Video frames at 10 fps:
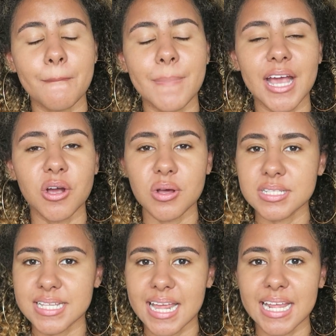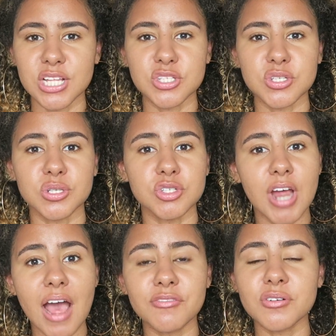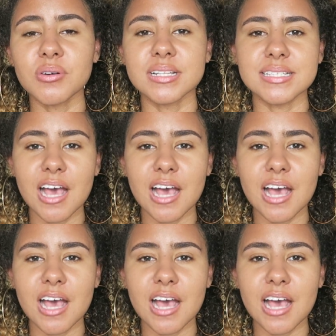my content into travel and